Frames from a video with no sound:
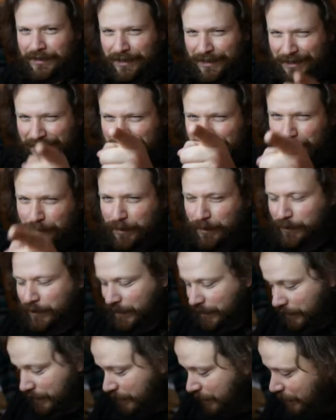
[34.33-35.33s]
Yeah, coming up
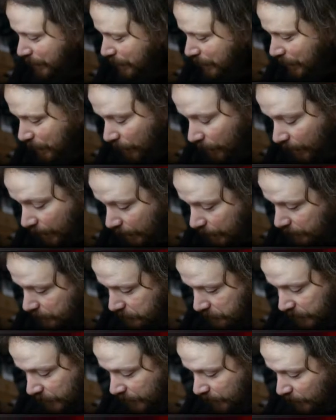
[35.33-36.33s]
next. All right,
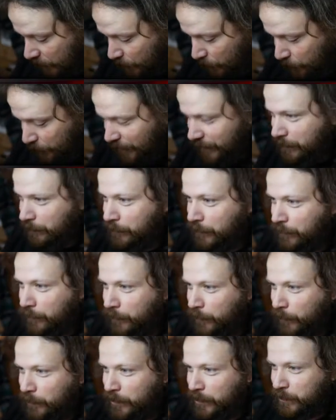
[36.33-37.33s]
check it out. We got some Vivid
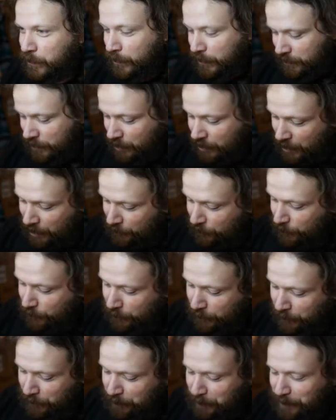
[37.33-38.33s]
Voltage we're going to start off
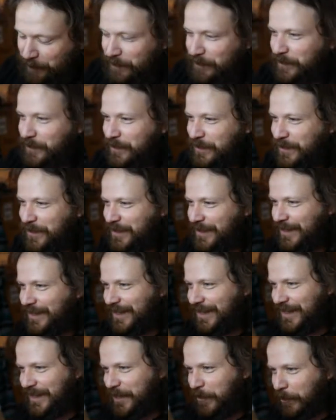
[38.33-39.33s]
with.
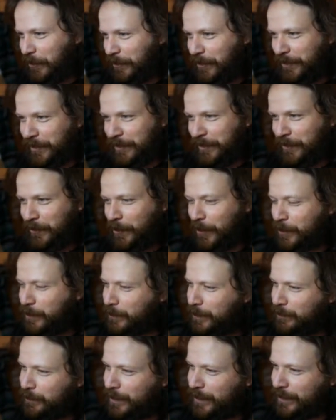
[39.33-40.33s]
Or should
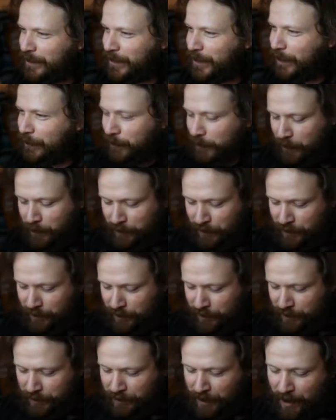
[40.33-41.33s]
we just mix it up? Go
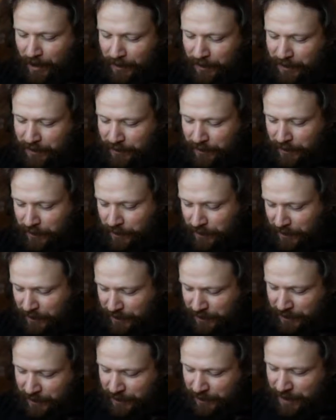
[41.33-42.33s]
Vivid, Darkness, Vivid.
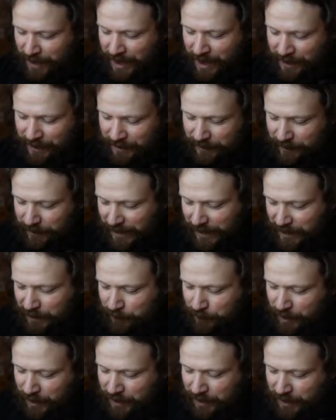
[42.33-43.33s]
Let's do that.
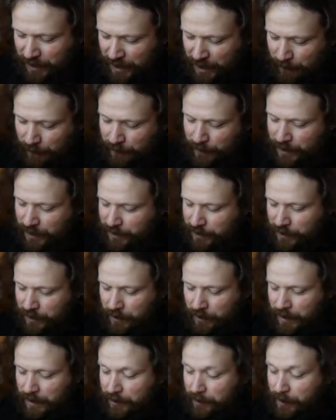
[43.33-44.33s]
Let's mix it up. Because you
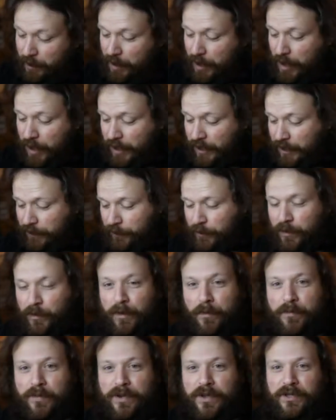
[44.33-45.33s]
know what? You never
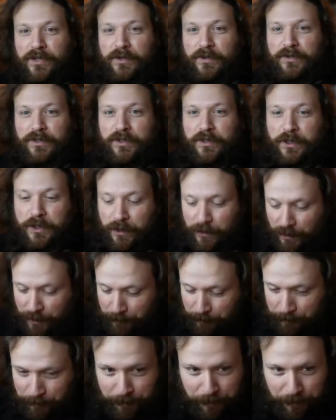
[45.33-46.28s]
know when Pikachu's going to show up.